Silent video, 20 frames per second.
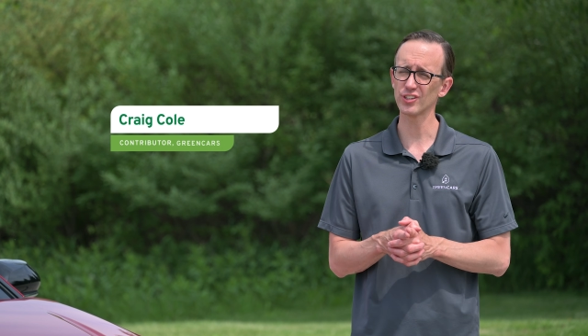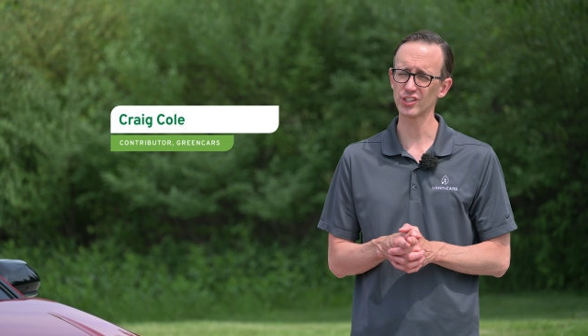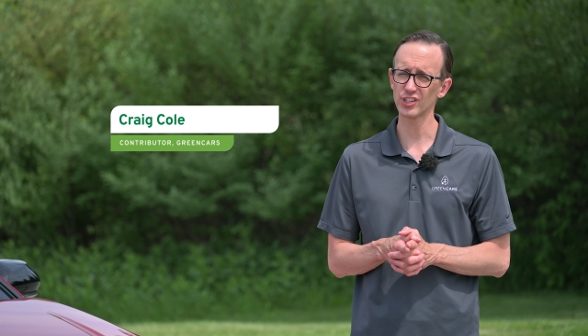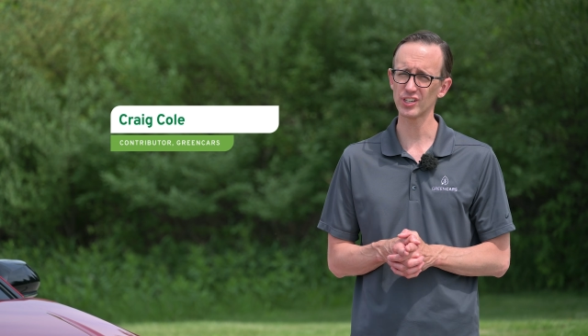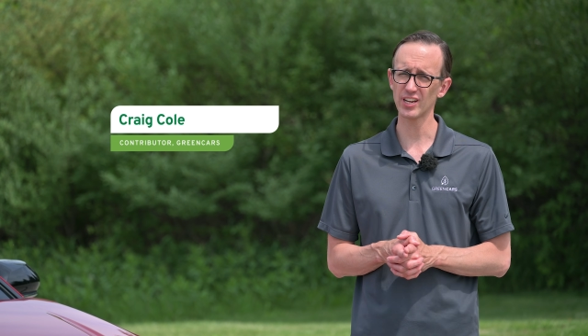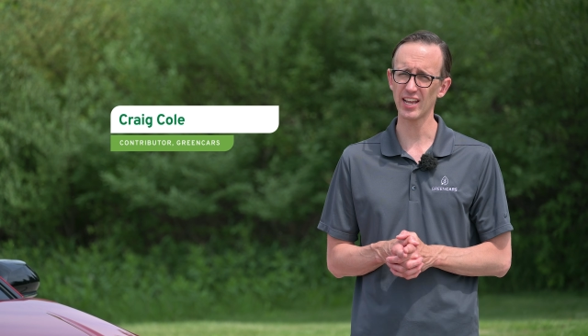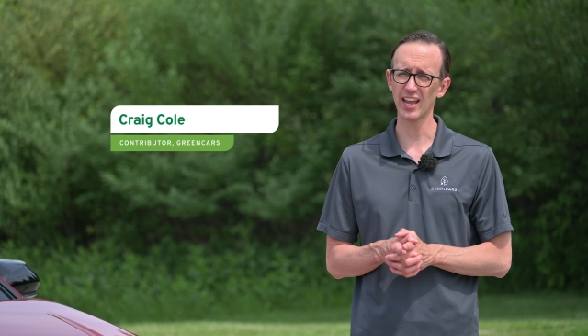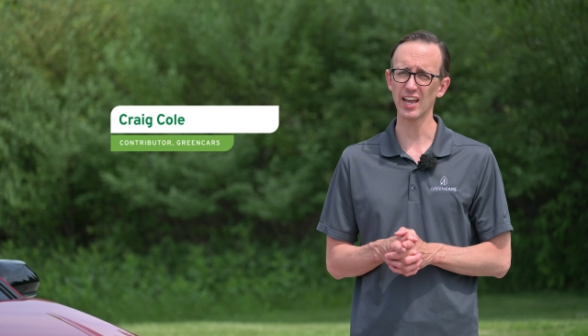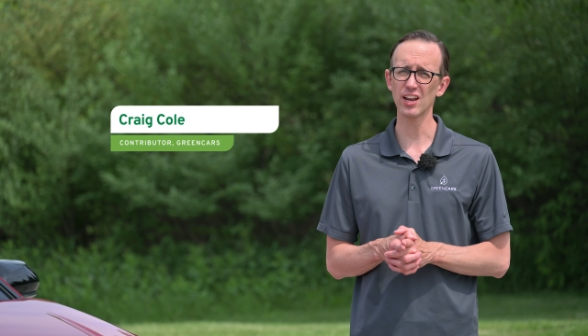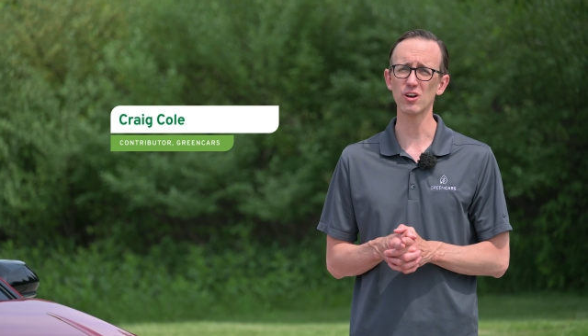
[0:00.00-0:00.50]

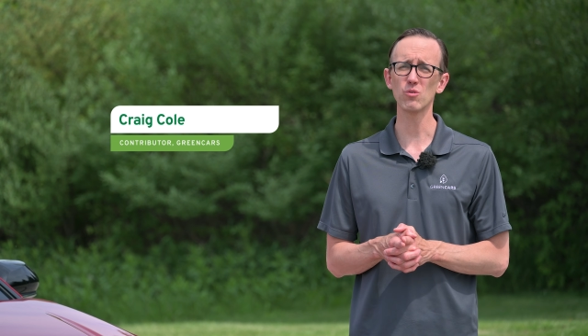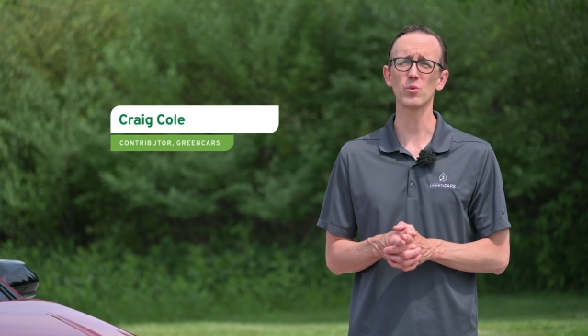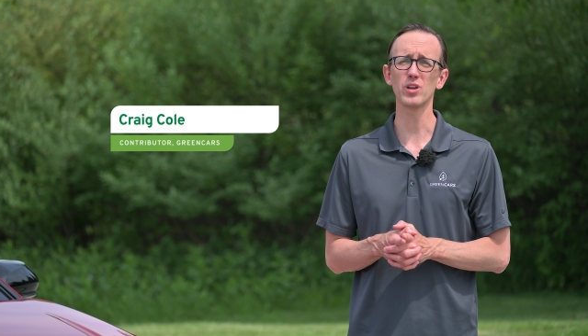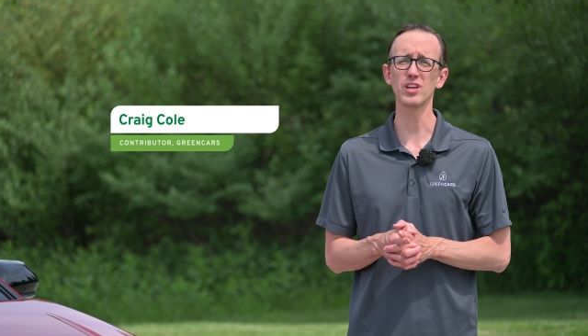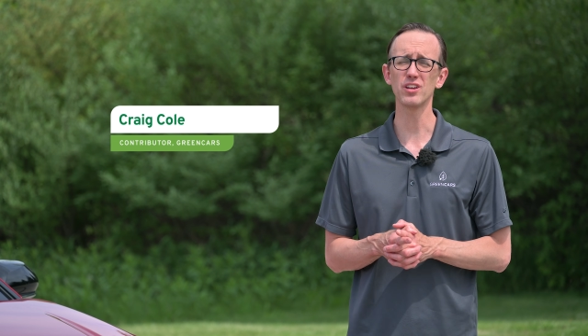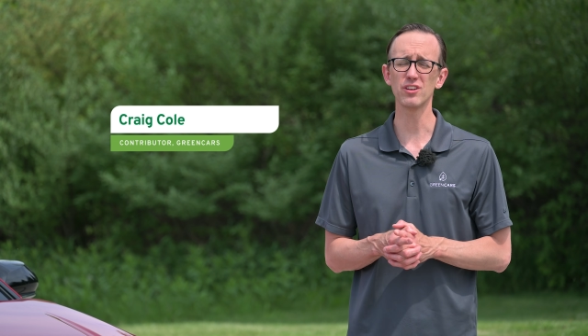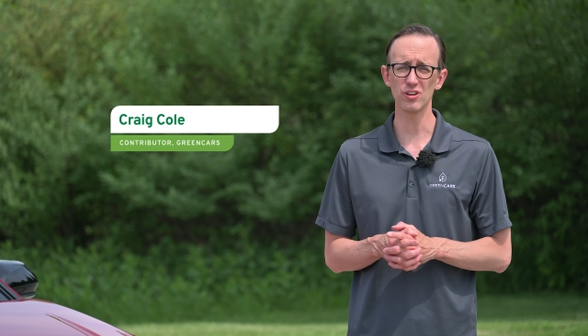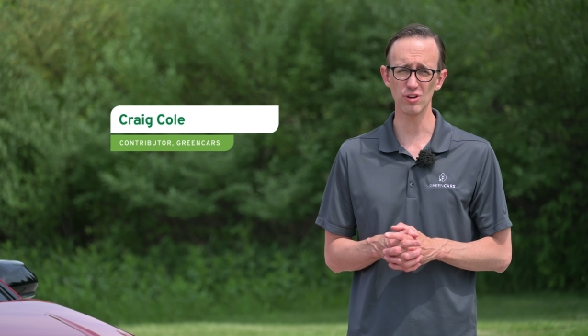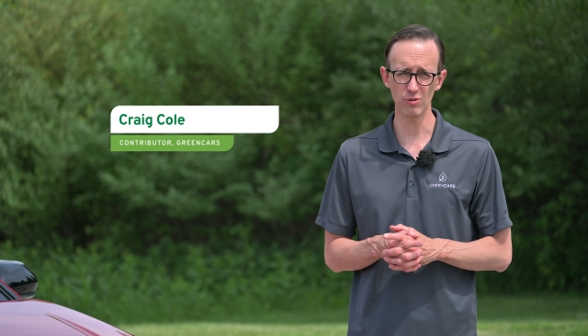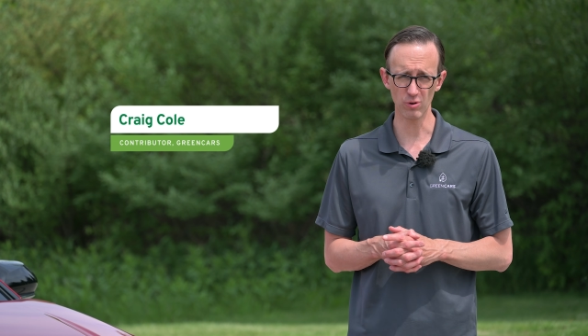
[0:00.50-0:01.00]
sedan
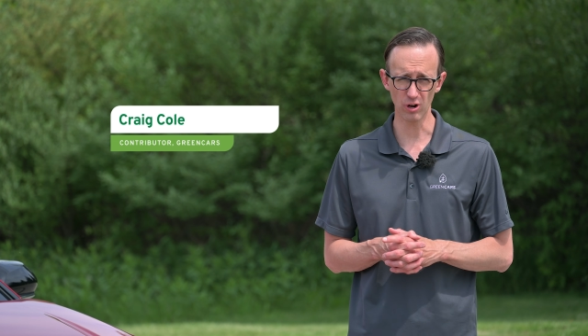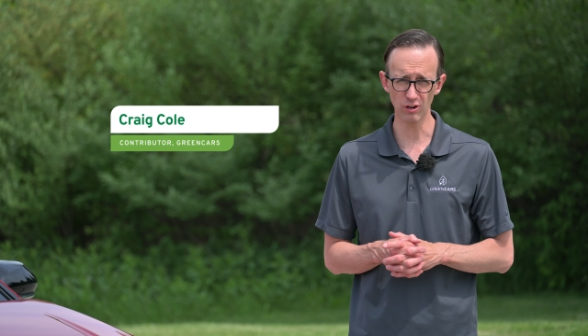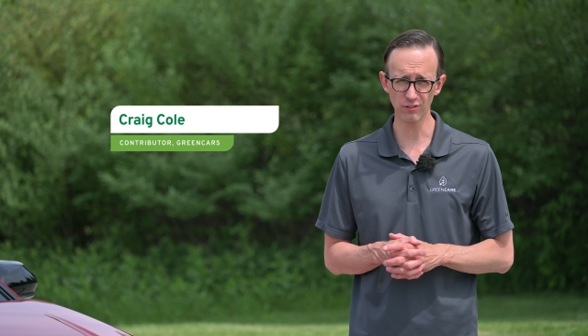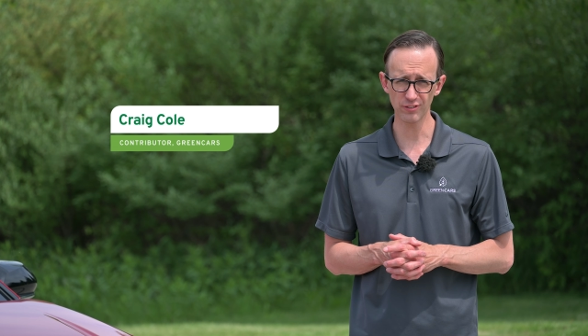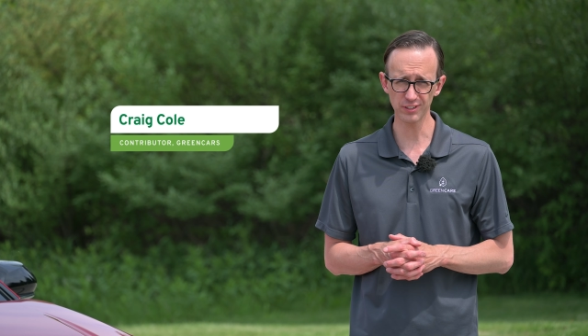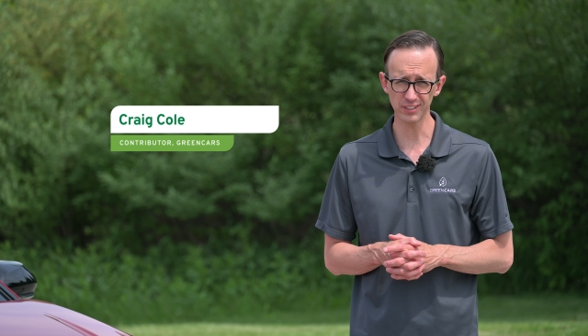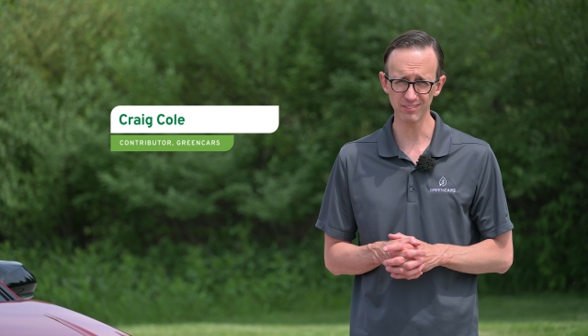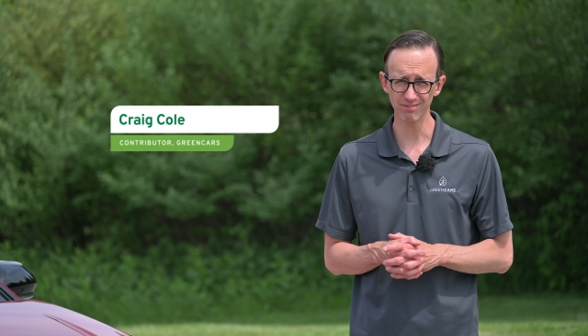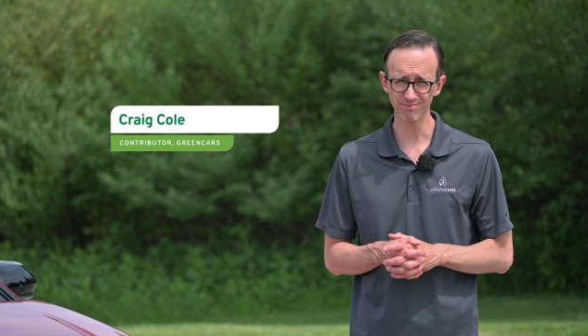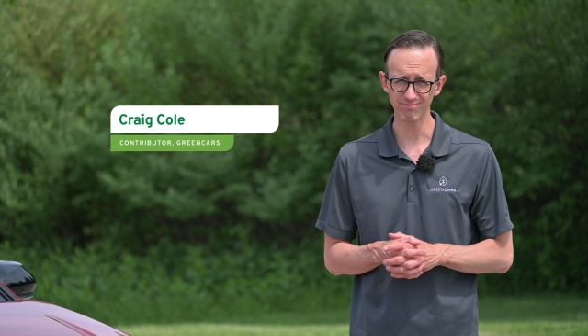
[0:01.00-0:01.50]
win you
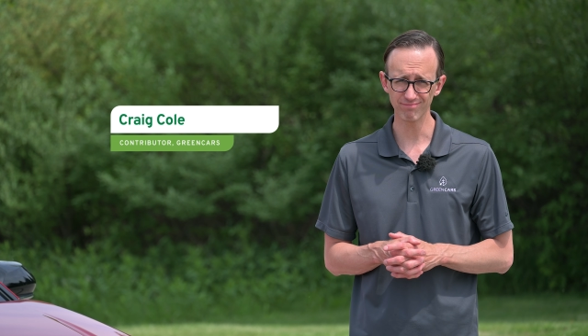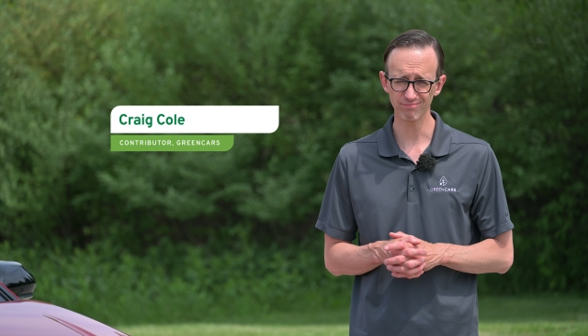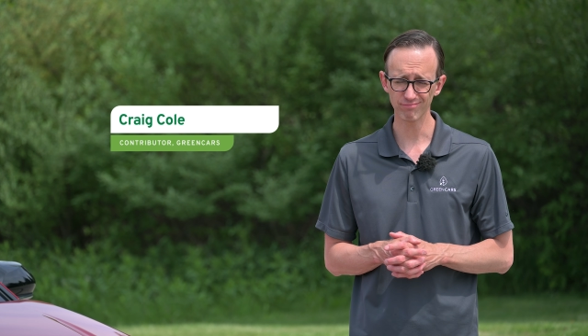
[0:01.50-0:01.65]
over?